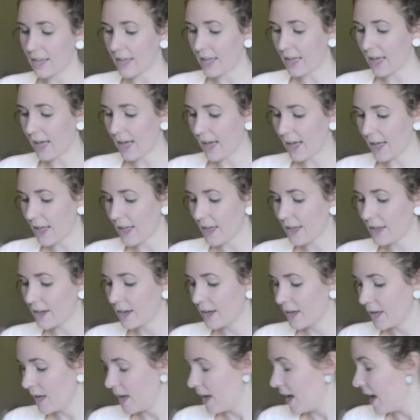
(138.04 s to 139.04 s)
I
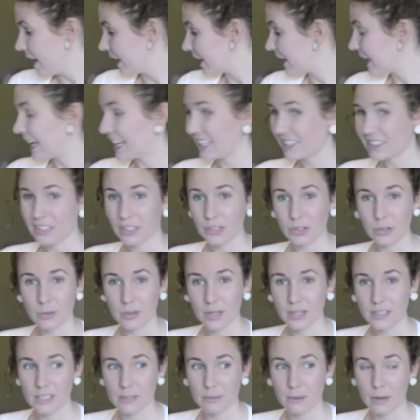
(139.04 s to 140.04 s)
can't link you
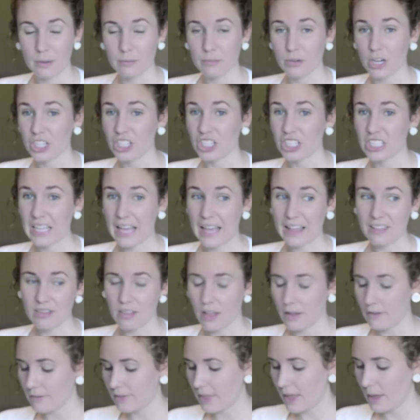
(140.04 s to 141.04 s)
guys to my brushes. I
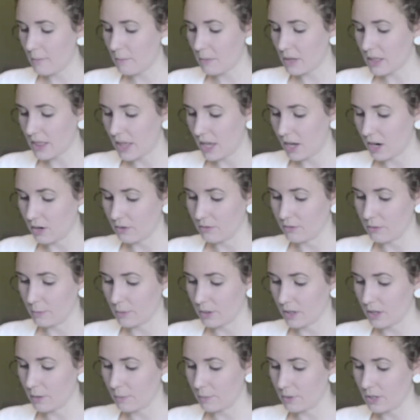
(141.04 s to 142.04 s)
love them, but they are from a
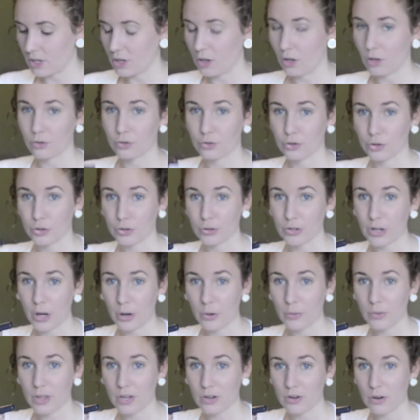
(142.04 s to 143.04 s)
company called
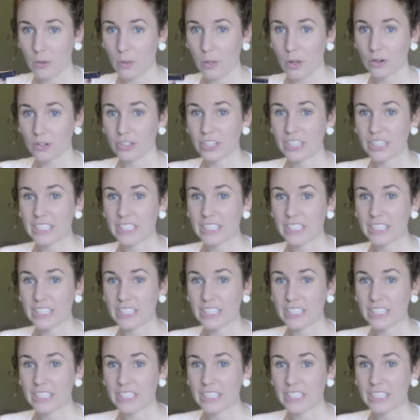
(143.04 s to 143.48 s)
Truco that no longer